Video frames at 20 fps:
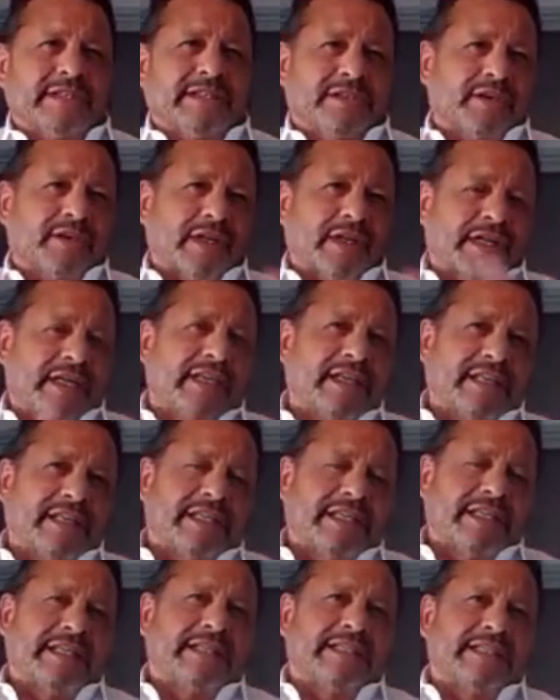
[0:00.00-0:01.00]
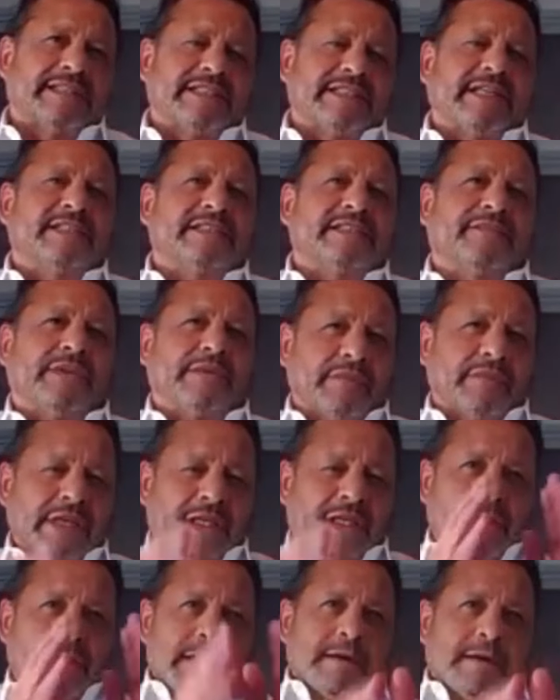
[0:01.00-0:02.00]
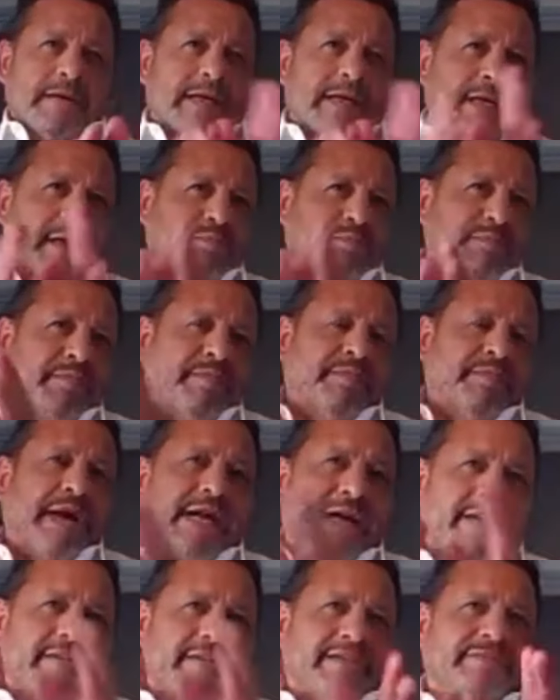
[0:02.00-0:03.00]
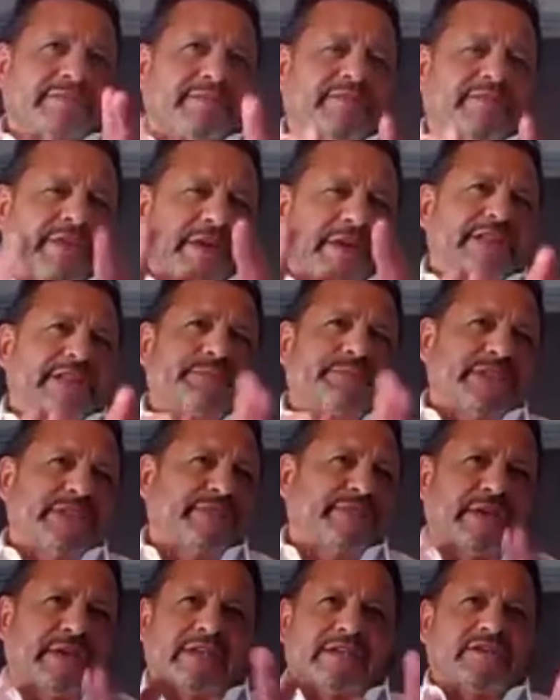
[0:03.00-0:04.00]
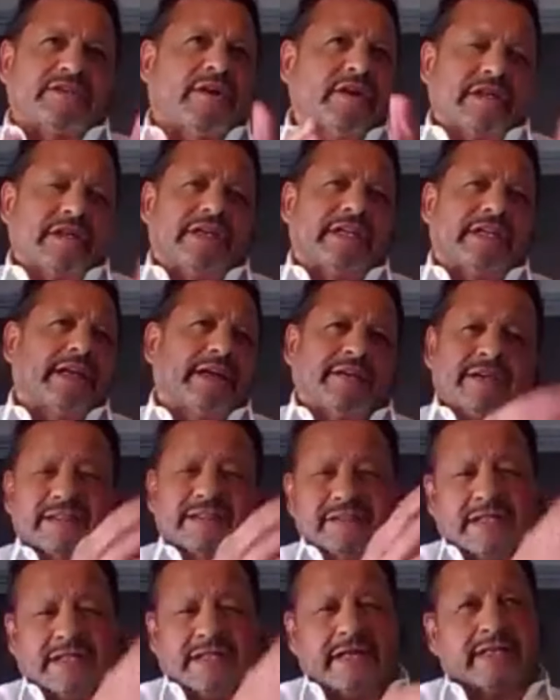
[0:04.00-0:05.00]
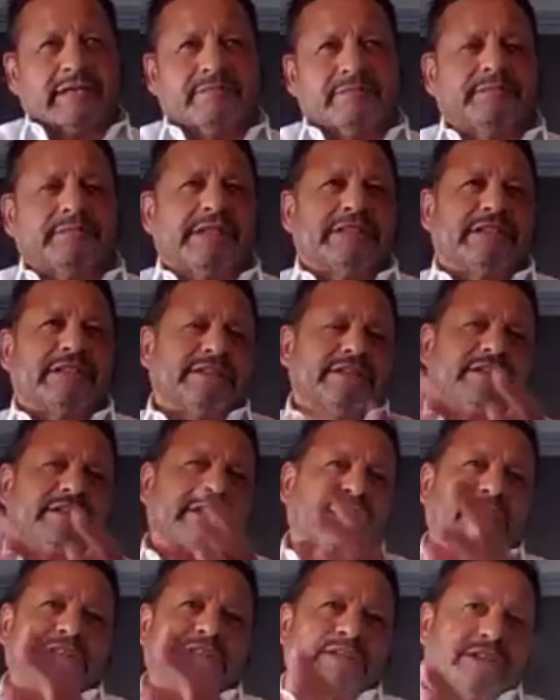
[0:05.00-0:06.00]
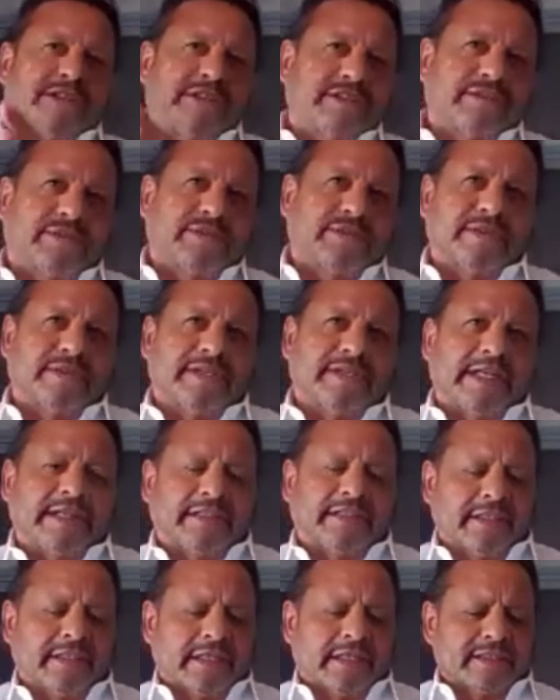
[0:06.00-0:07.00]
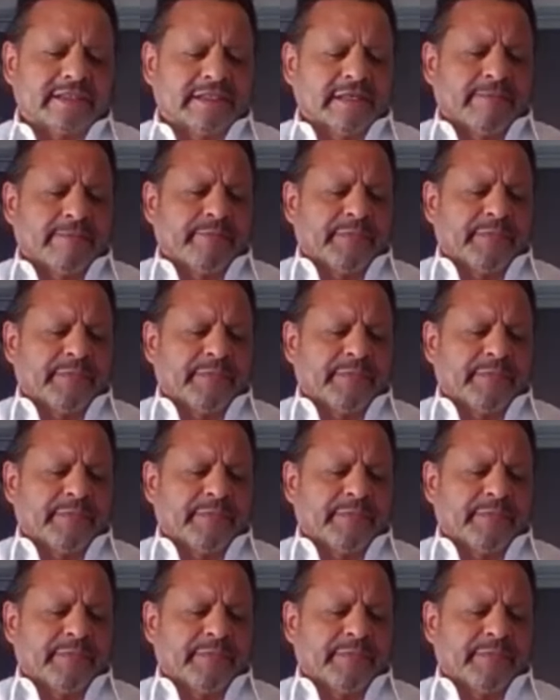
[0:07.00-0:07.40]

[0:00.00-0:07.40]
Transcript: To try to get a sense of it by very specific targeted areas like business intelligence or analytics.